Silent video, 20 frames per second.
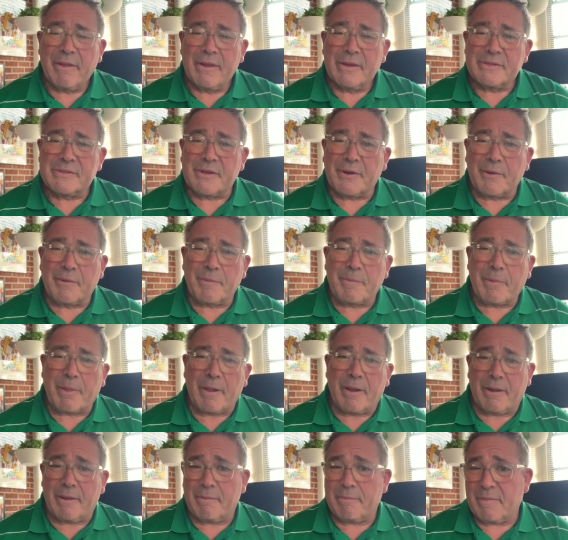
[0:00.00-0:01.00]
So
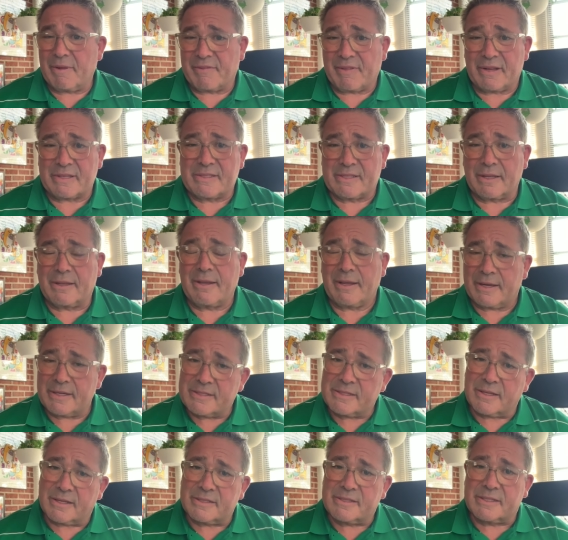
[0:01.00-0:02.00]
um, if that's the case,
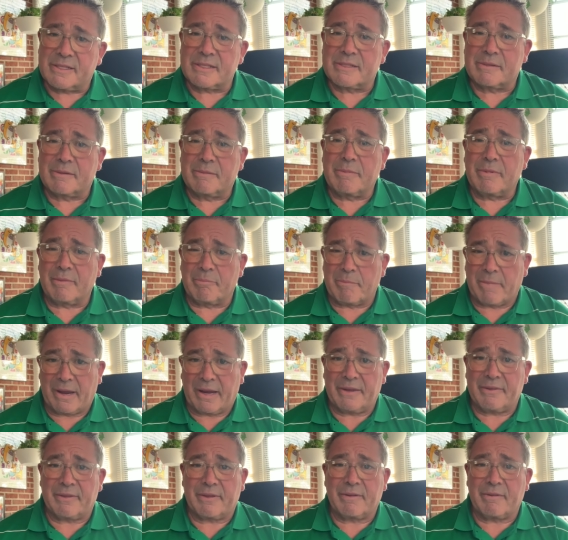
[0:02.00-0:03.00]
let's just make
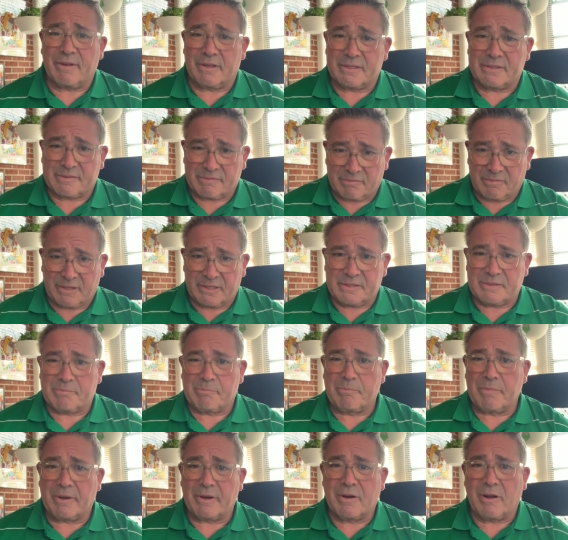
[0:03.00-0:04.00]
it, the, let's, let's
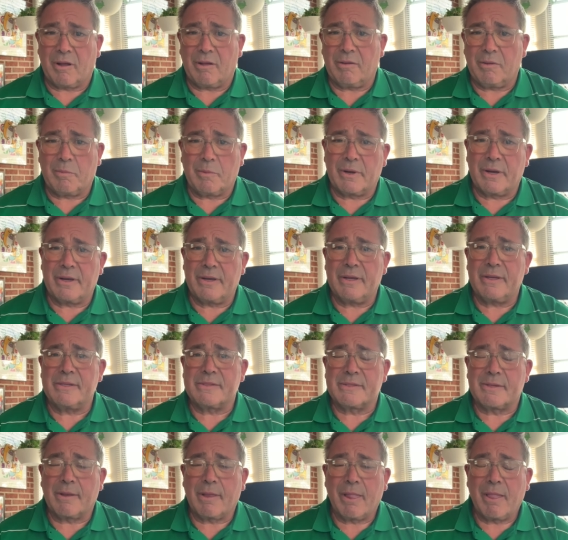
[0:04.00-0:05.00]
call it what it is.